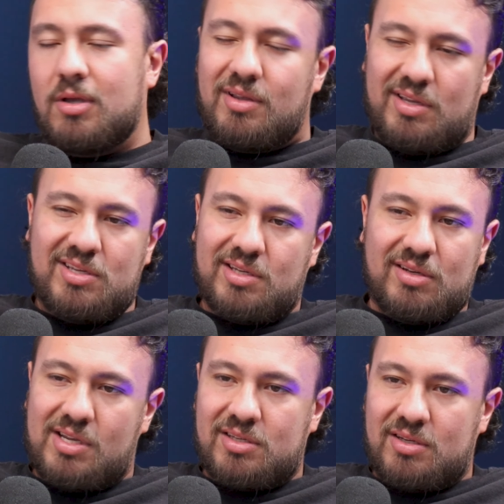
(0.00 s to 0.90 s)
isn't
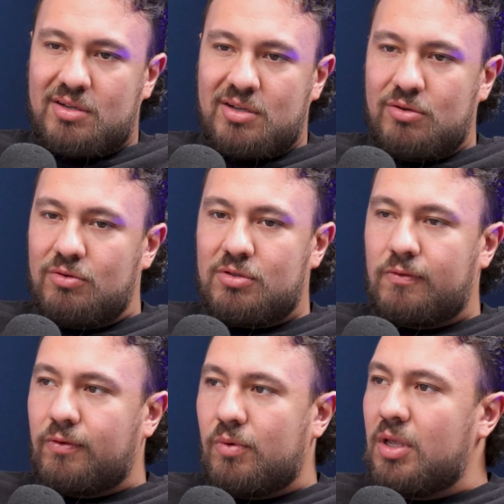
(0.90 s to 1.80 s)
isn't conducive
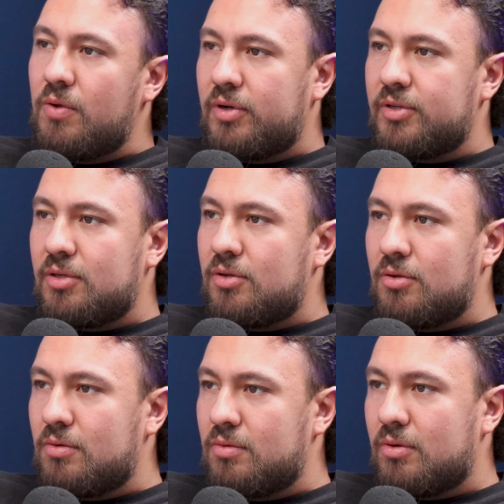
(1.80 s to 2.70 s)
for what he wants to
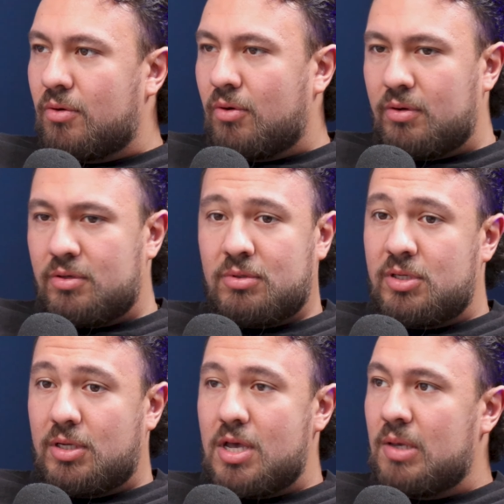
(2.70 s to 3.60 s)
do or to
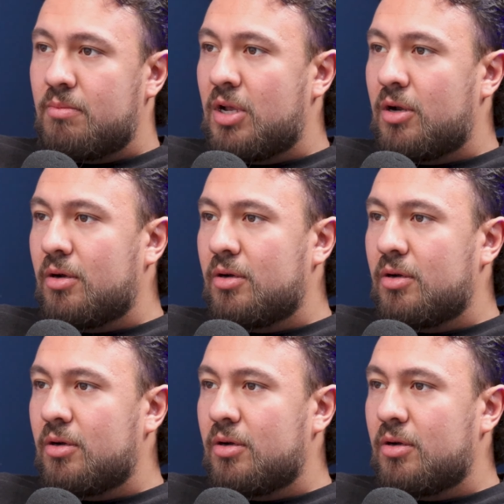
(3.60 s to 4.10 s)
get him better.